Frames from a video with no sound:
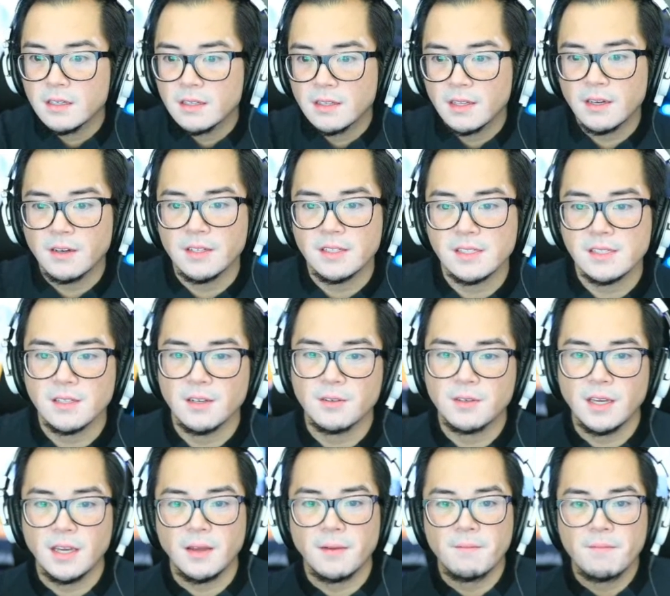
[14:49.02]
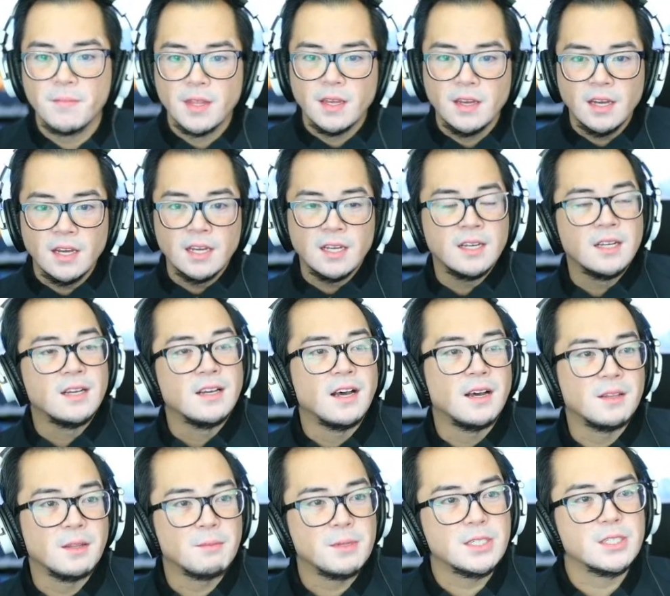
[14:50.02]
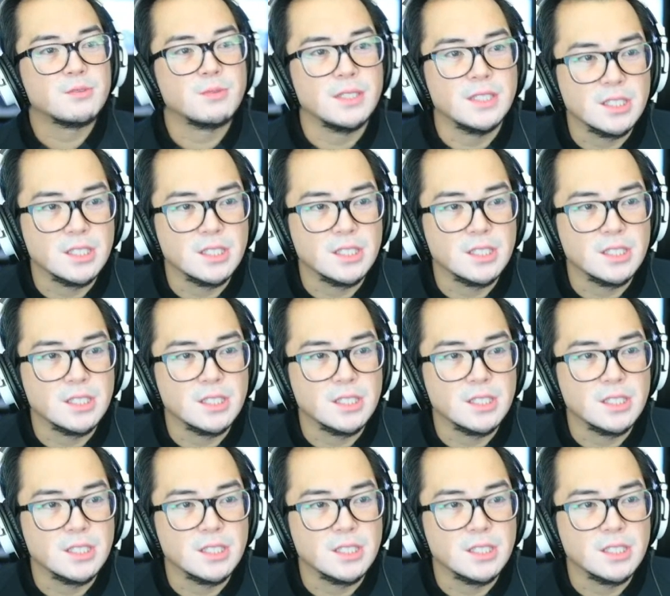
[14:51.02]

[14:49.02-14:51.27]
There it is. Okay. And let me just read